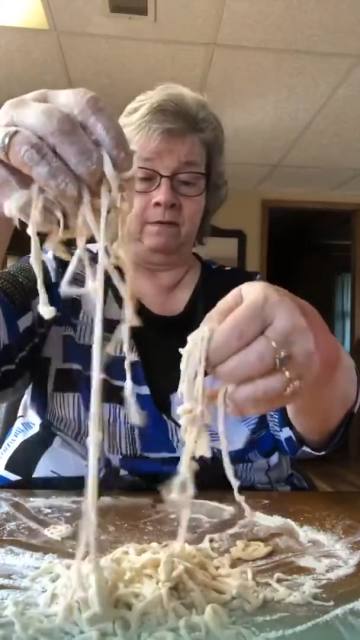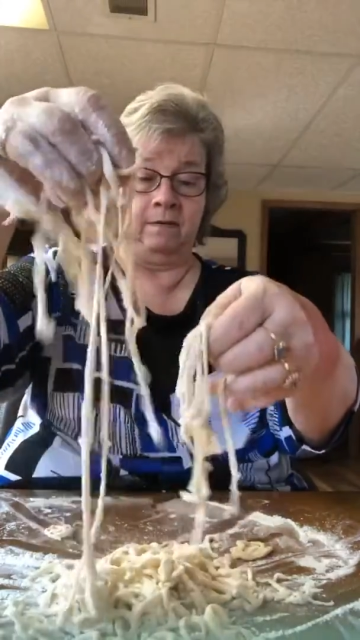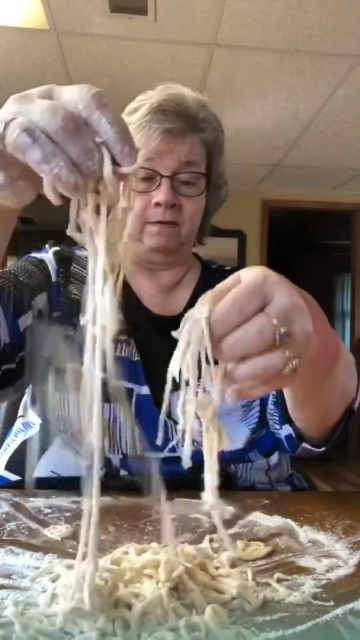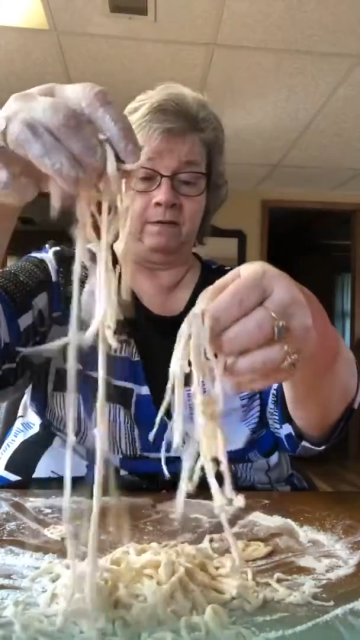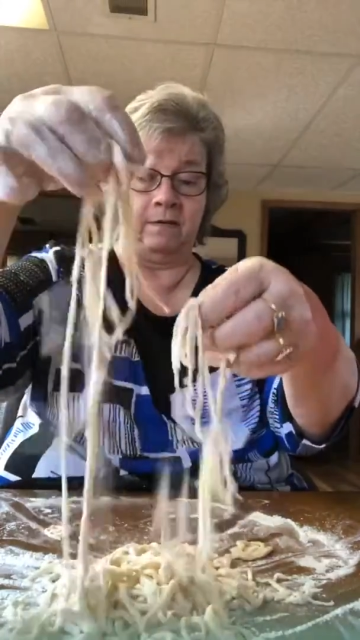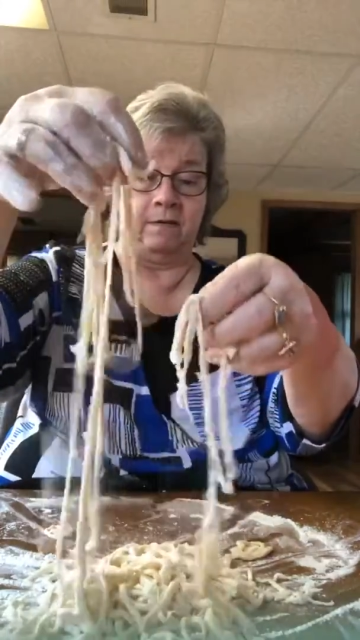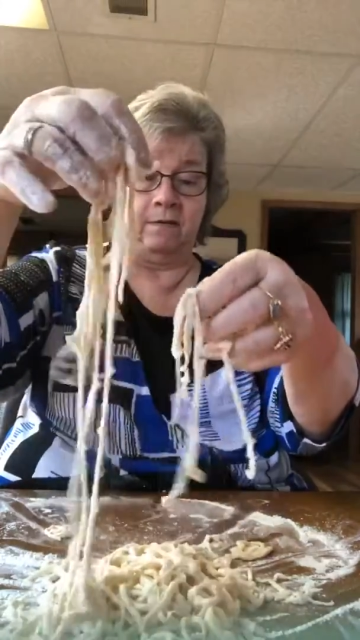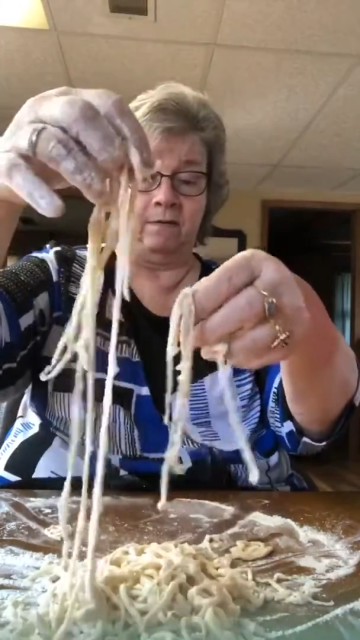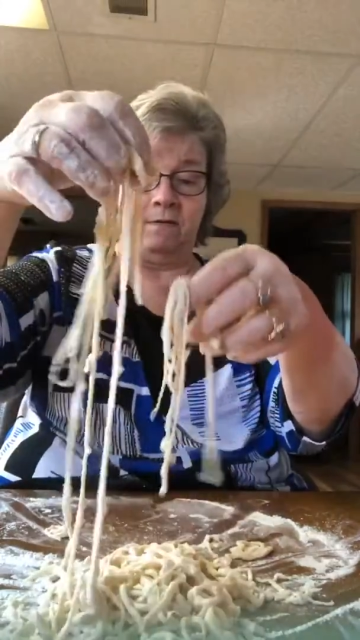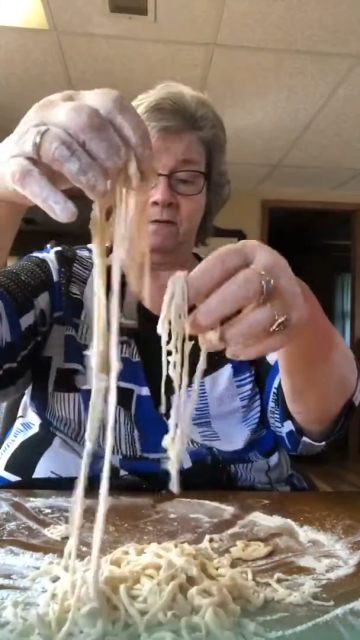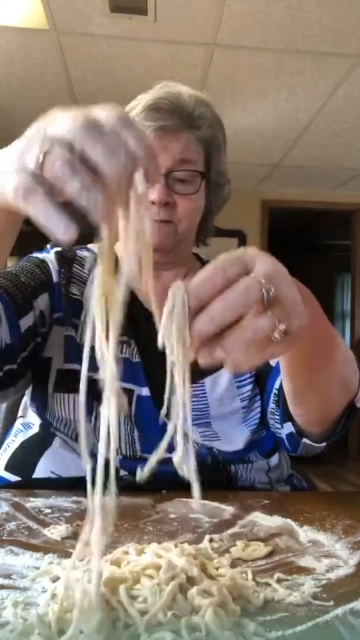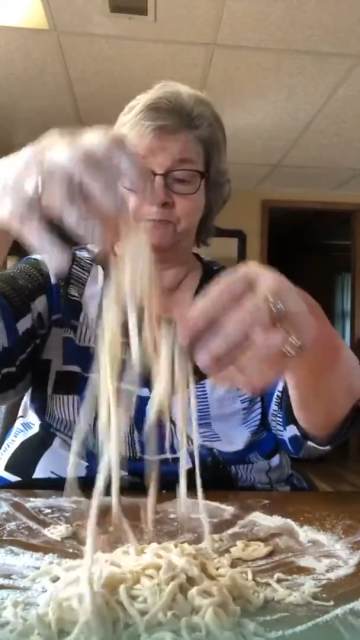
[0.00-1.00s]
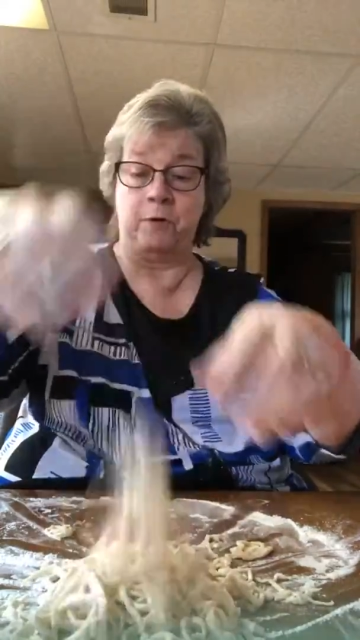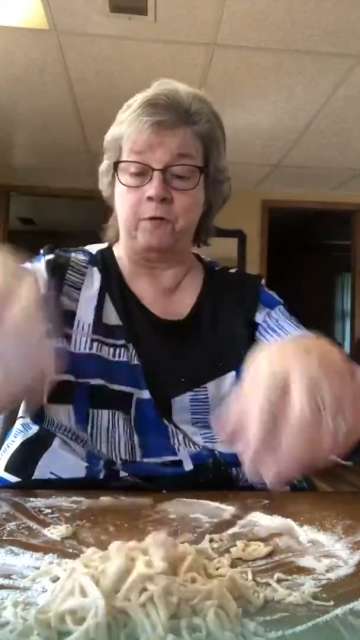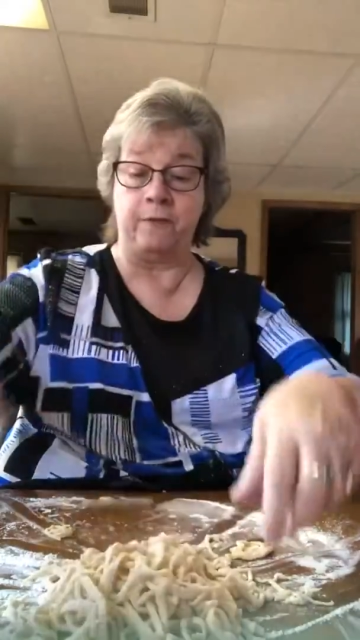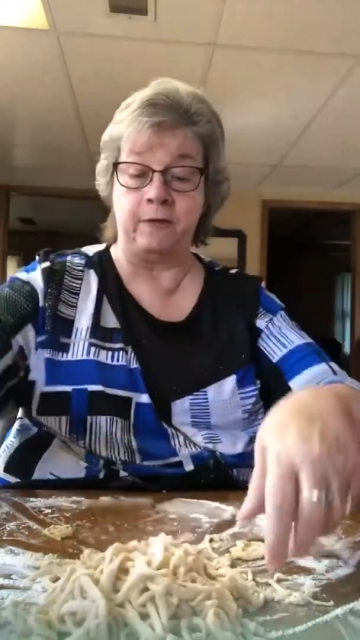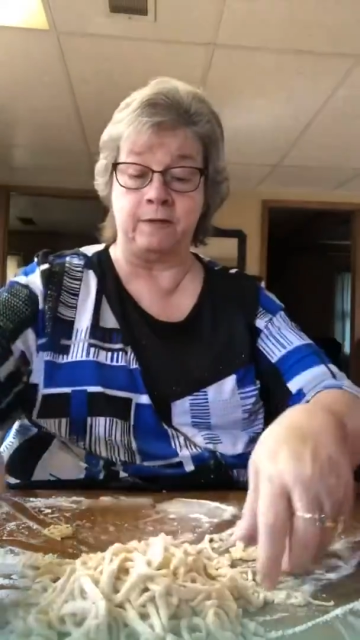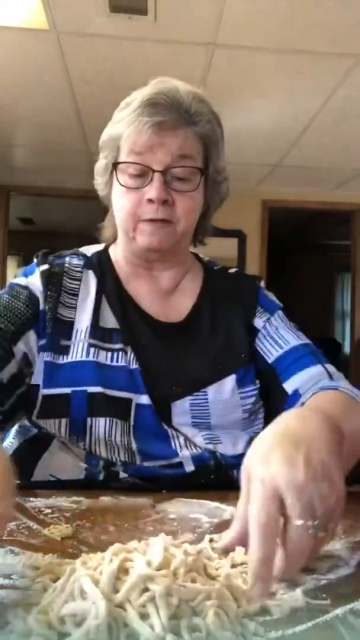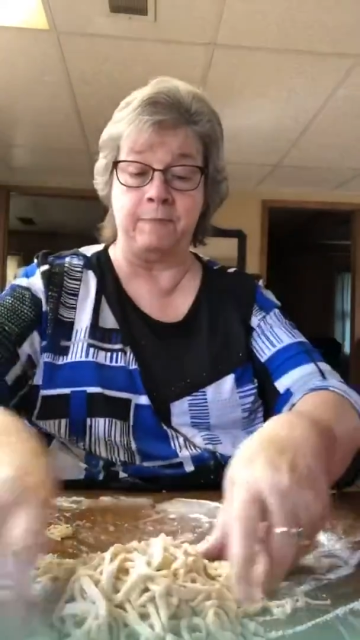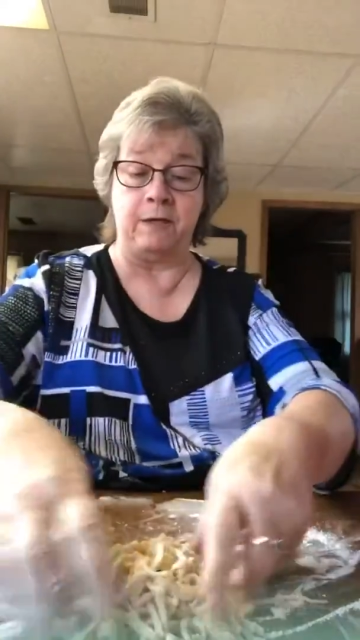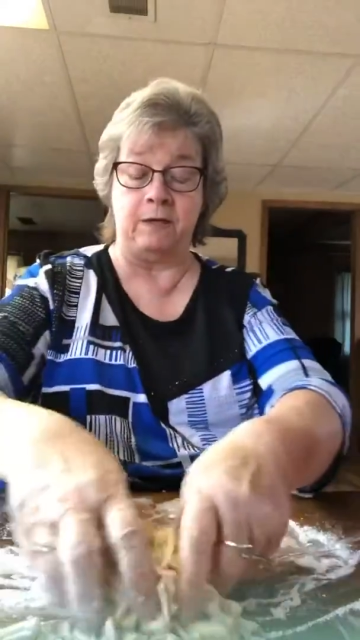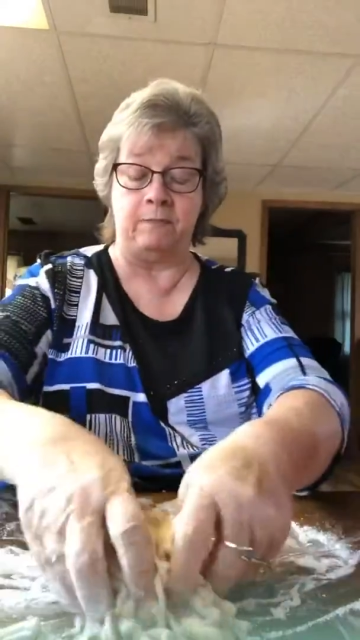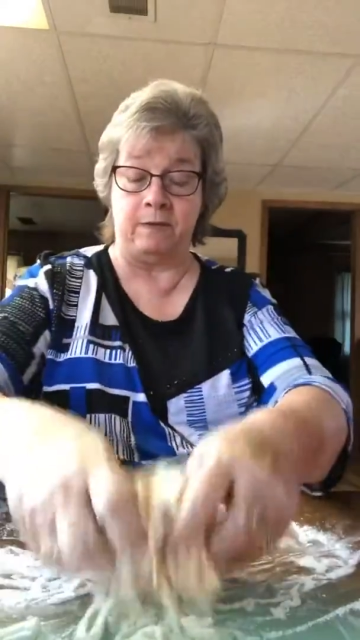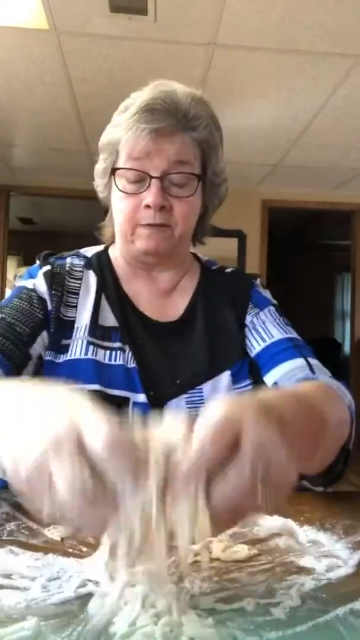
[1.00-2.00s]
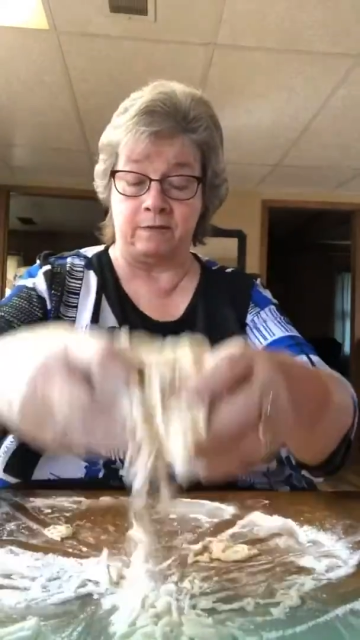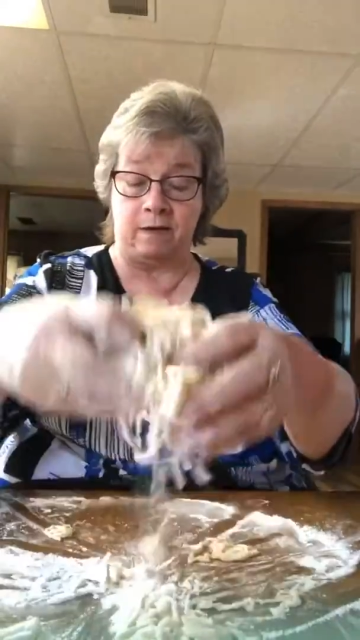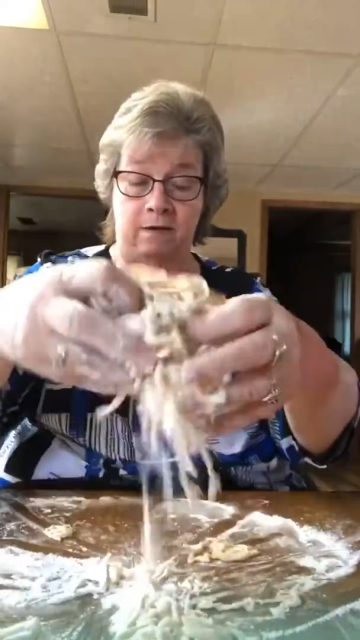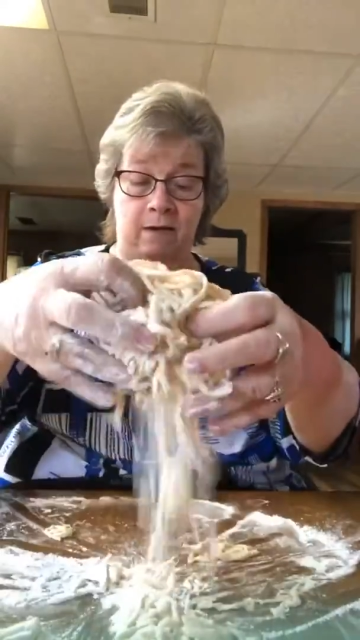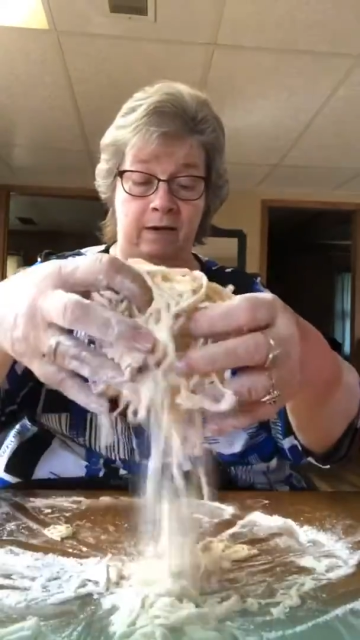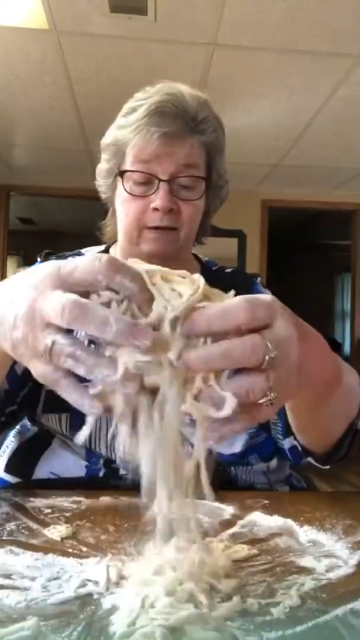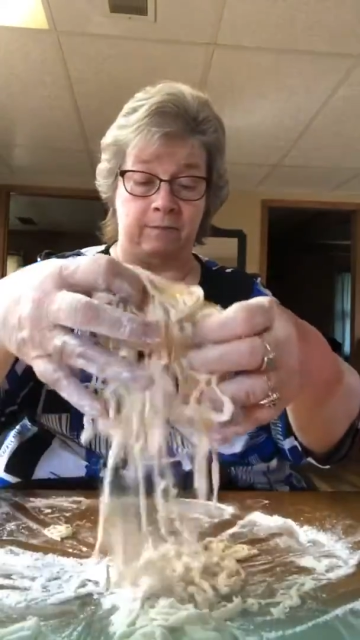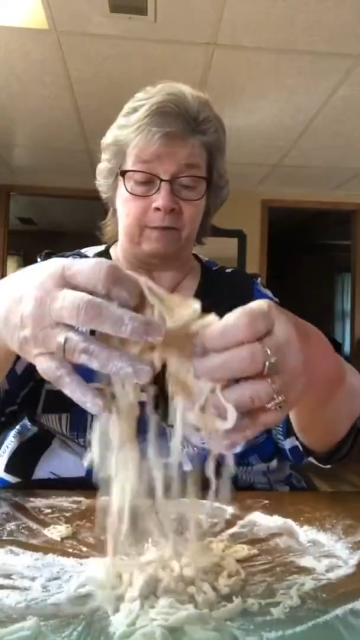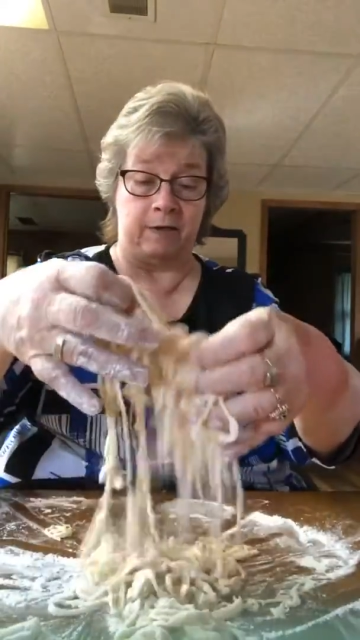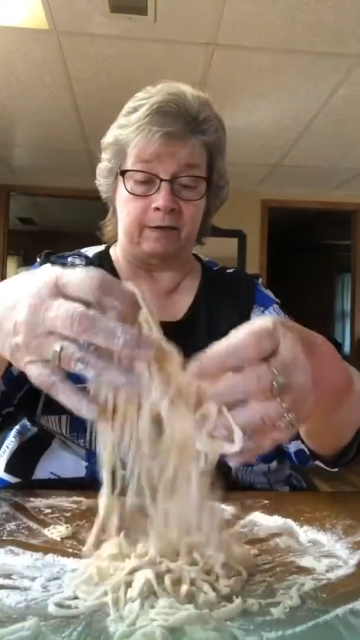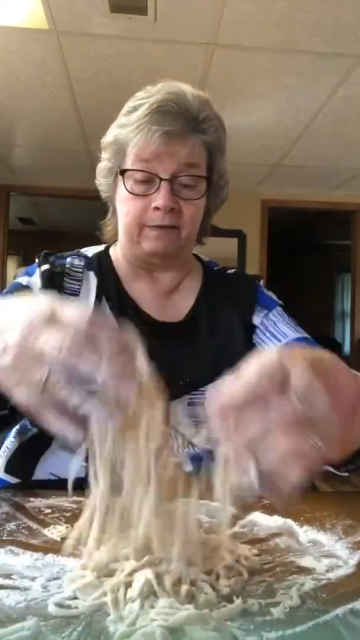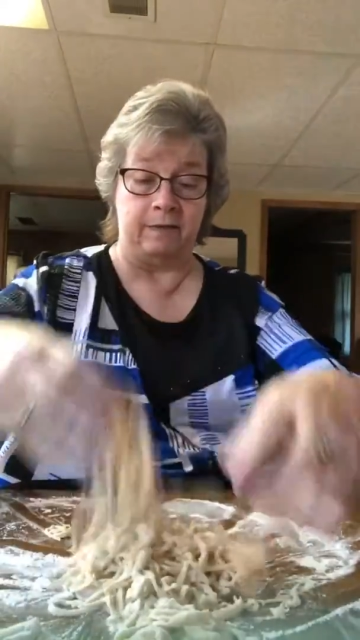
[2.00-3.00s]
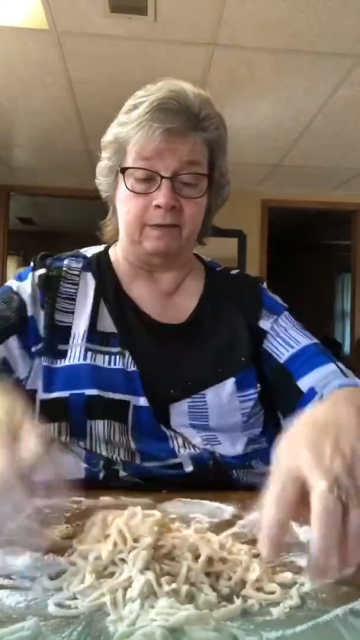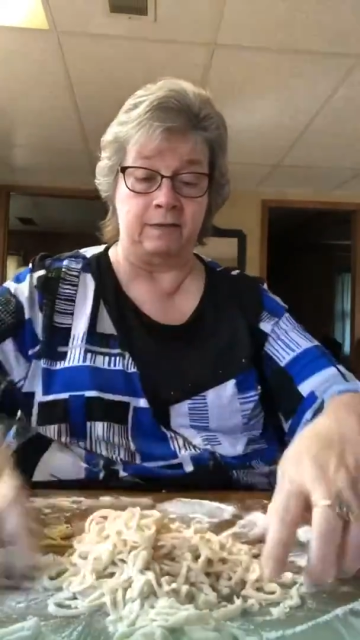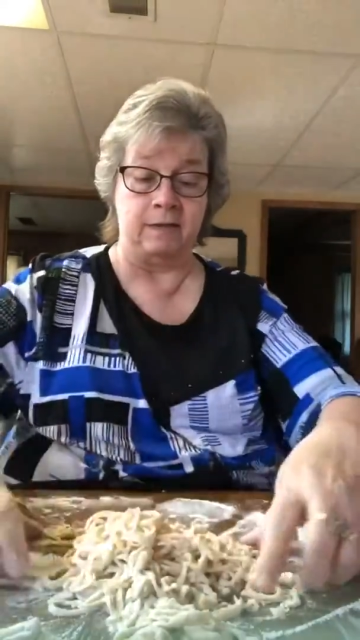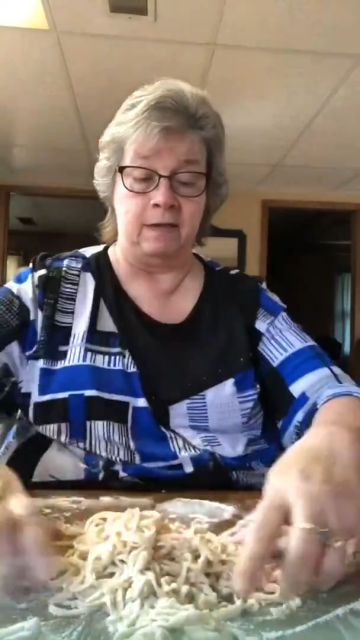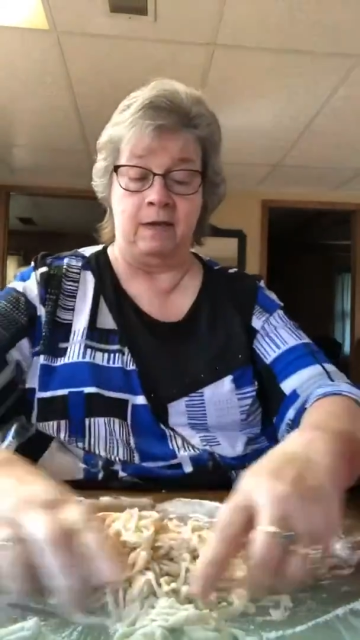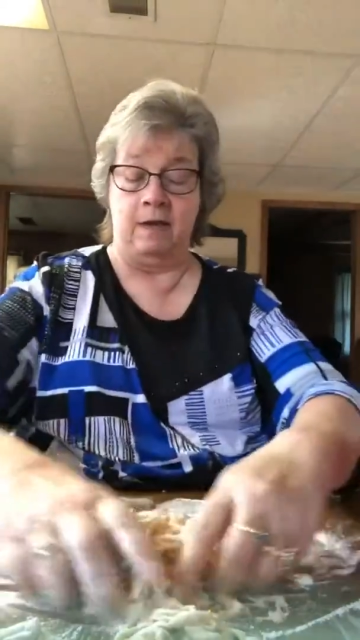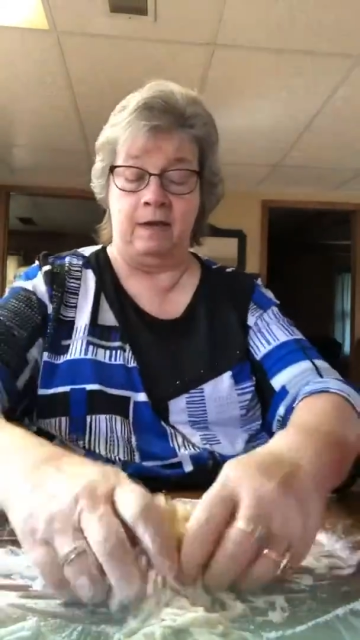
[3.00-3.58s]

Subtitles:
So perfect to me, because I like them like this.